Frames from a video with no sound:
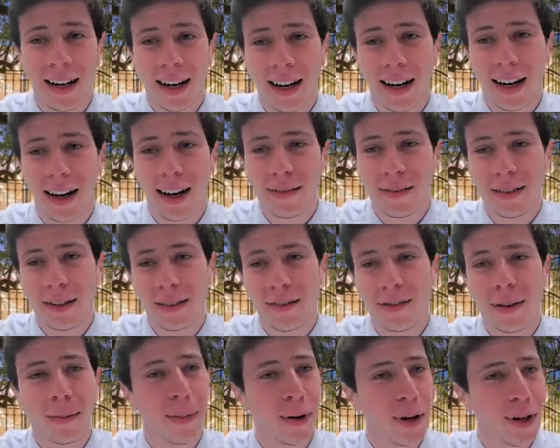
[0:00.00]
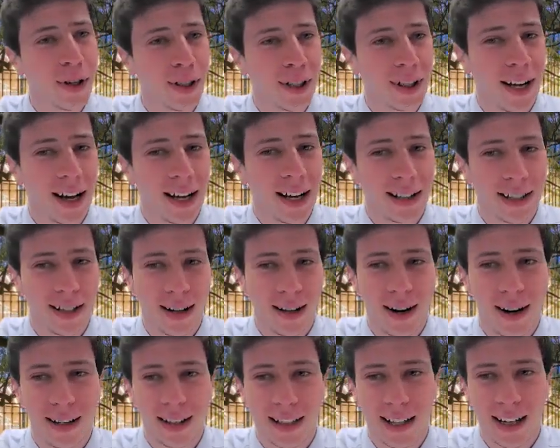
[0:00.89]
for personalized
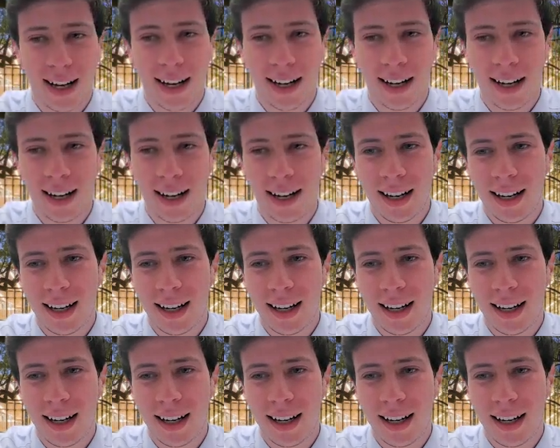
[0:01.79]
content